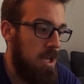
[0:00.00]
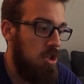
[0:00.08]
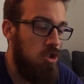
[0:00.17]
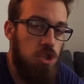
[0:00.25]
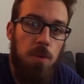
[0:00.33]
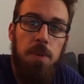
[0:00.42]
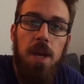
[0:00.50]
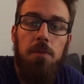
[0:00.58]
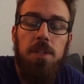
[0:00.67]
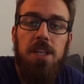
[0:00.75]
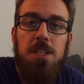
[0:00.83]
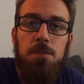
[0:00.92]
you should be able
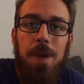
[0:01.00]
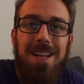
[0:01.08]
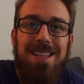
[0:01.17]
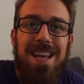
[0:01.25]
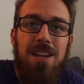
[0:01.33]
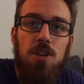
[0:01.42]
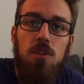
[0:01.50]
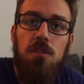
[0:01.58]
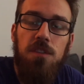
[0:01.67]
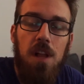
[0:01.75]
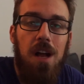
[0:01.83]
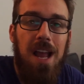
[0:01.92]
to expect a new
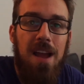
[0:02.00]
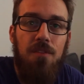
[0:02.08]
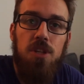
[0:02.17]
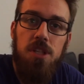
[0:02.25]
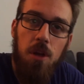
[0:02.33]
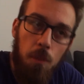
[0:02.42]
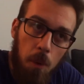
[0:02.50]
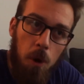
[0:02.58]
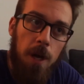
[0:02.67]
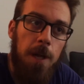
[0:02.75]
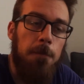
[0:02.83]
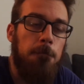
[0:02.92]
vlog every single
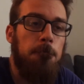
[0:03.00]
morning.